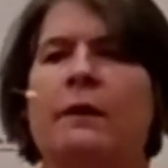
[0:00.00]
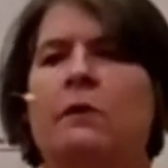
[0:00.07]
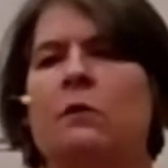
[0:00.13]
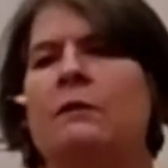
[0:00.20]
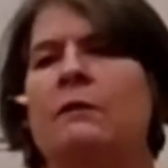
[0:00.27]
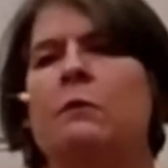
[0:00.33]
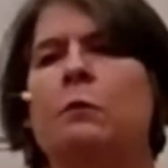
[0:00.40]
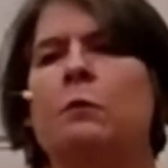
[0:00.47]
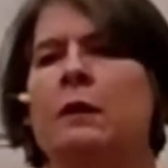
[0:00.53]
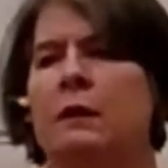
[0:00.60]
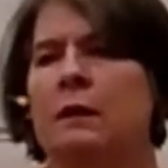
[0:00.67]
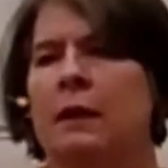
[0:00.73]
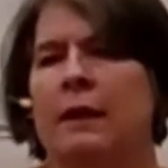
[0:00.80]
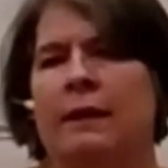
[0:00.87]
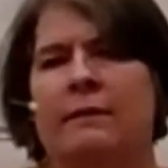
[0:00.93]
we don't even
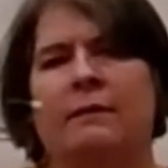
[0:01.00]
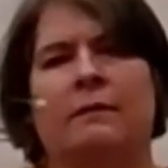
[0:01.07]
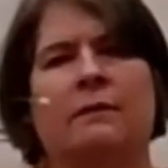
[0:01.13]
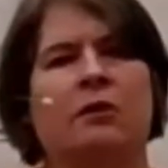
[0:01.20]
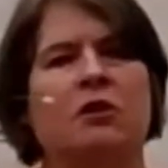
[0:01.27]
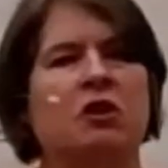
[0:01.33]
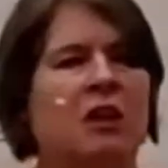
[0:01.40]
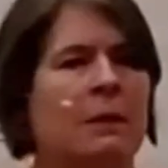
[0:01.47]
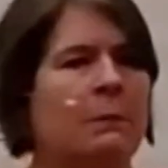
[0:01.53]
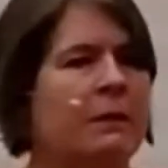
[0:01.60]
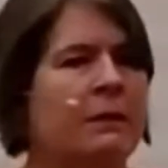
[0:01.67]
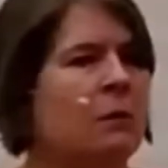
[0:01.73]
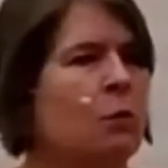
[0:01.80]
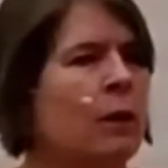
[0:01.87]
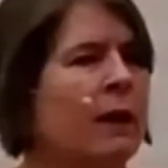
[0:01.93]
realize that they're
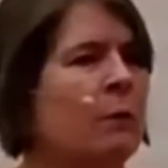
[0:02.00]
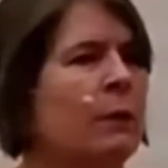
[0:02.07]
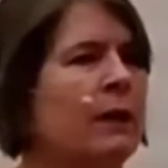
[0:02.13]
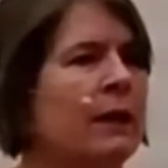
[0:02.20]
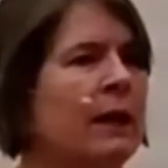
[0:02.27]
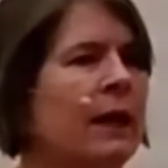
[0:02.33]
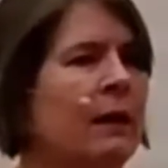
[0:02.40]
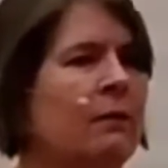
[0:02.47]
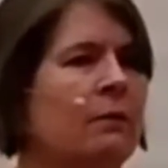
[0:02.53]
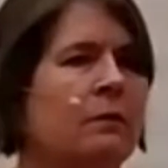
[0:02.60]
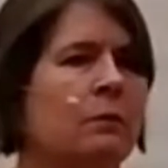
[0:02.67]
shaping the way we encounter